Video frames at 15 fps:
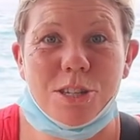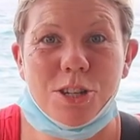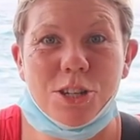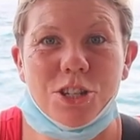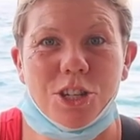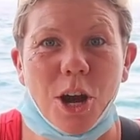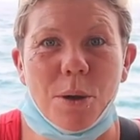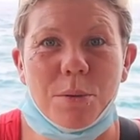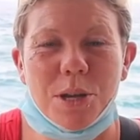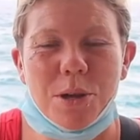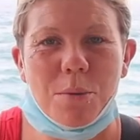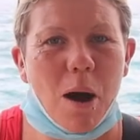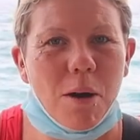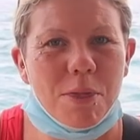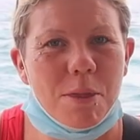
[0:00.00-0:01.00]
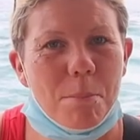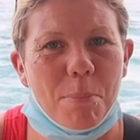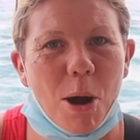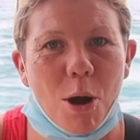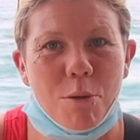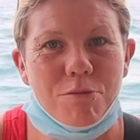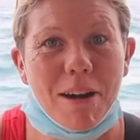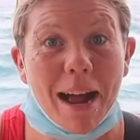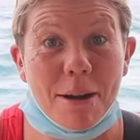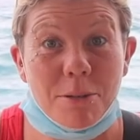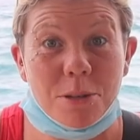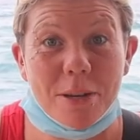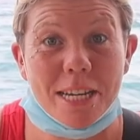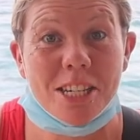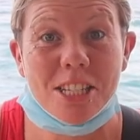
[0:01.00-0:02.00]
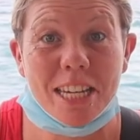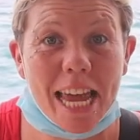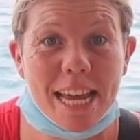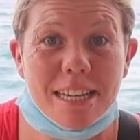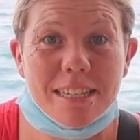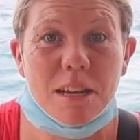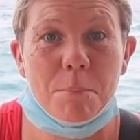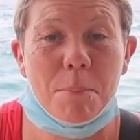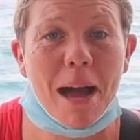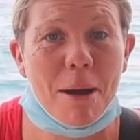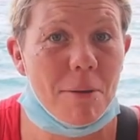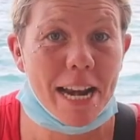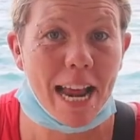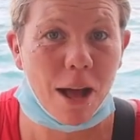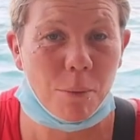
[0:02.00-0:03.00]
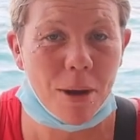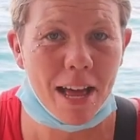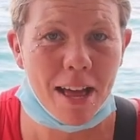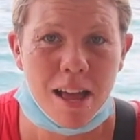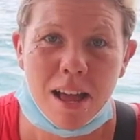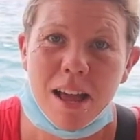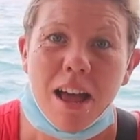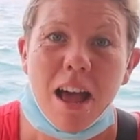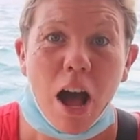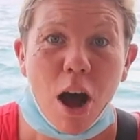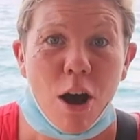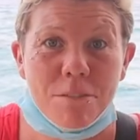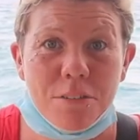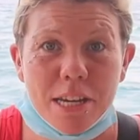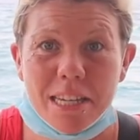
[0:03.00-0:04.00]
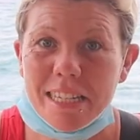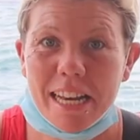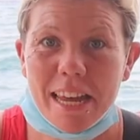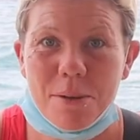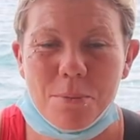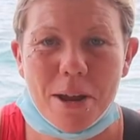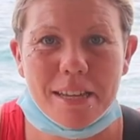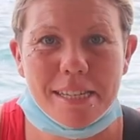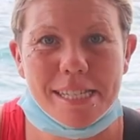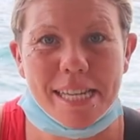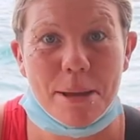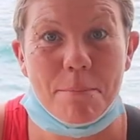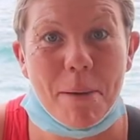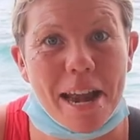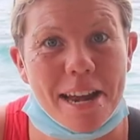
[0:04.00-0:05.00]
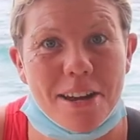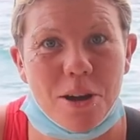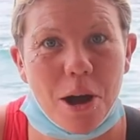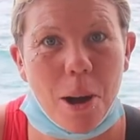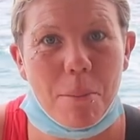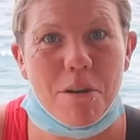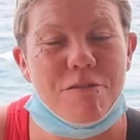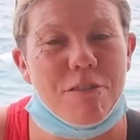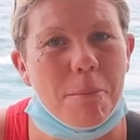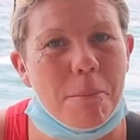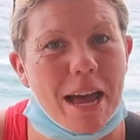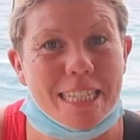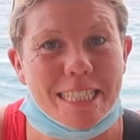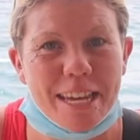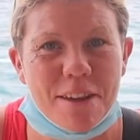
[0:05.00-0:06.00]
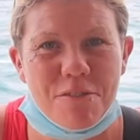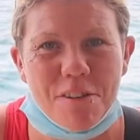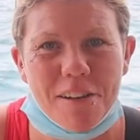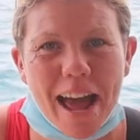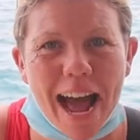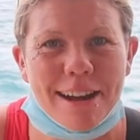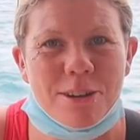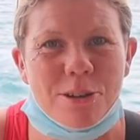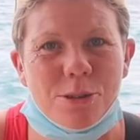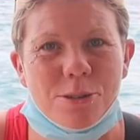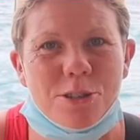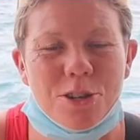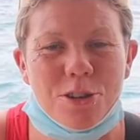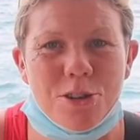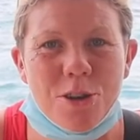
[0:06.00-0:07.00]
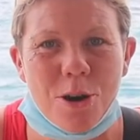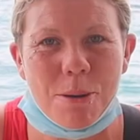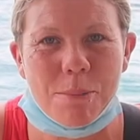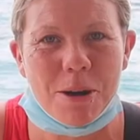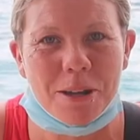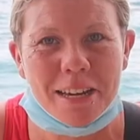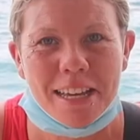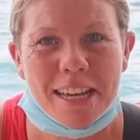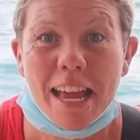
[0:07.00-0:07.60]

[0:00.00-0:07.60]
to show you on the boat round which takes about an hour. Obviously we'll see Benidorm from a different angle to normal.